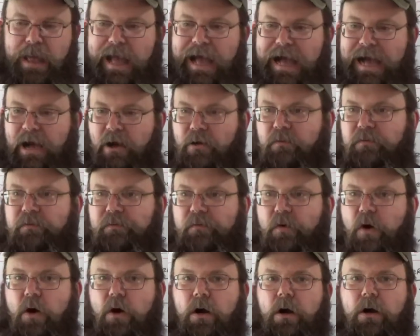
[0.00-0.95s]
how
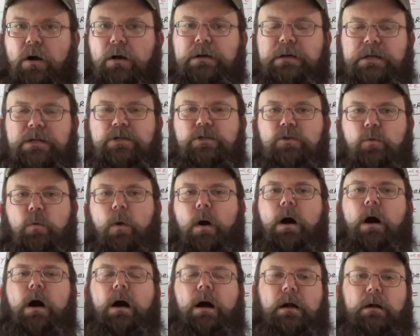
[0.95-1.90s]
far did you
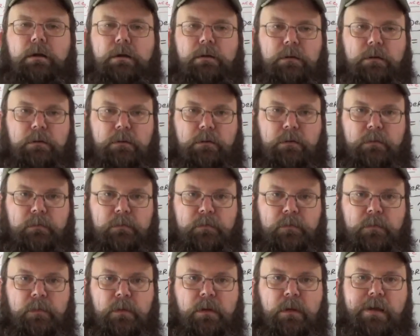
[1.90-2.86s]
walk?
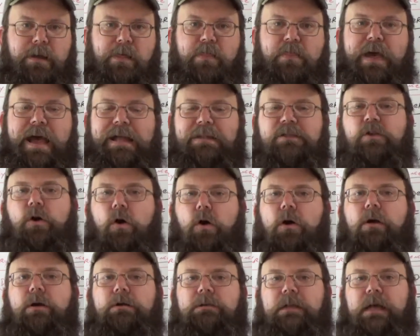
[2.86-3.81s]
That's
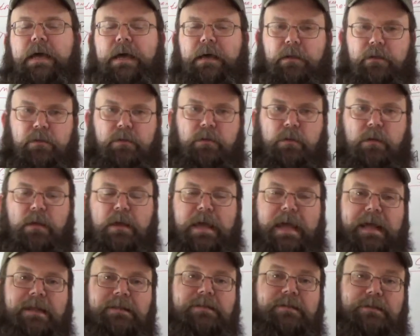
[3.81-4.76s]
arc length.
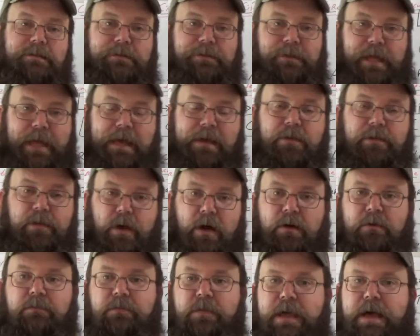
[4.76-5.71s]
It's the length
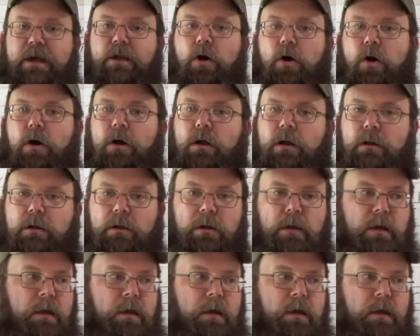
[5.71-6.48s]
of that arc.